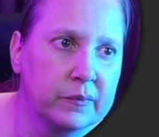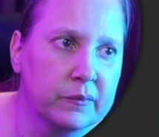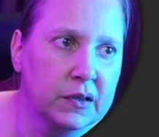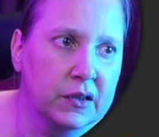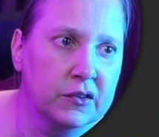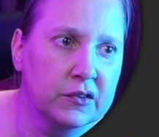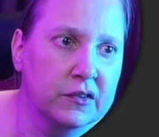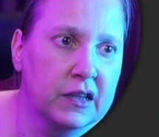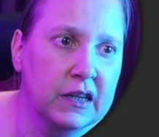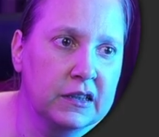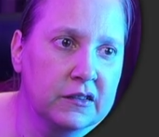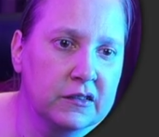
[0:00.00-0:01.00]
Because
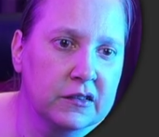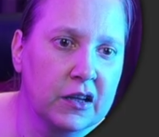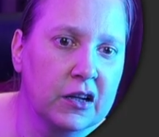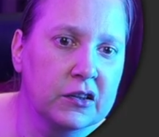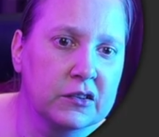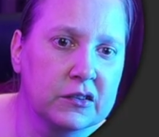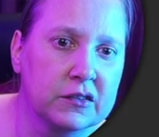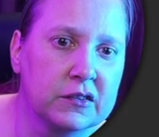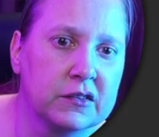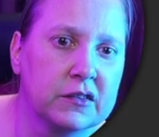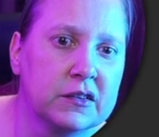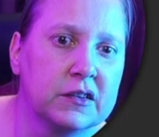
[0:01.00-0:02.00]
that is not
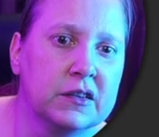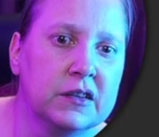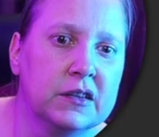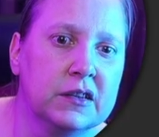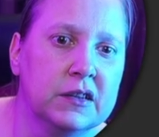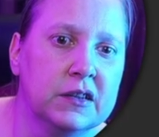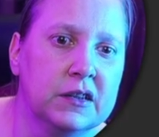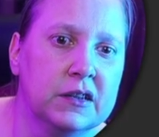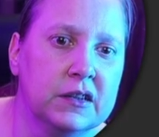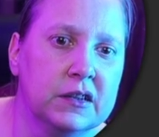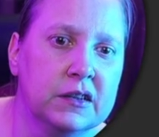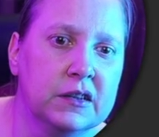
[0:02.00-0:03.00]

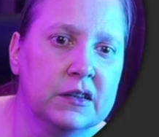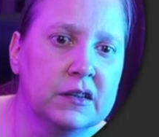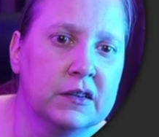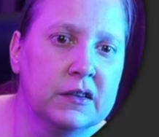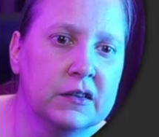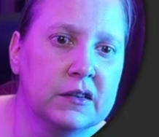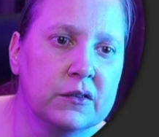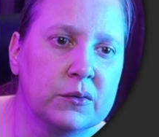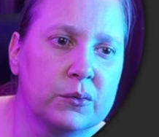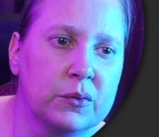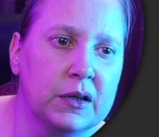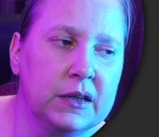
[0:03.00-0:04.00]
the
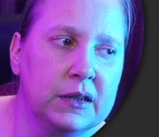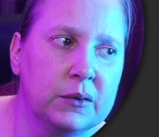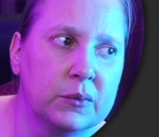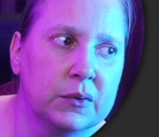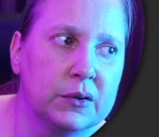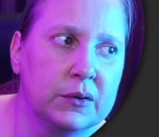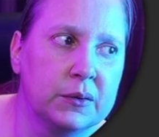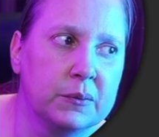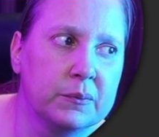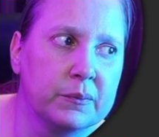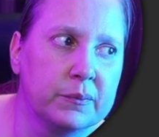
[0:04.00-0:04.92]
right one.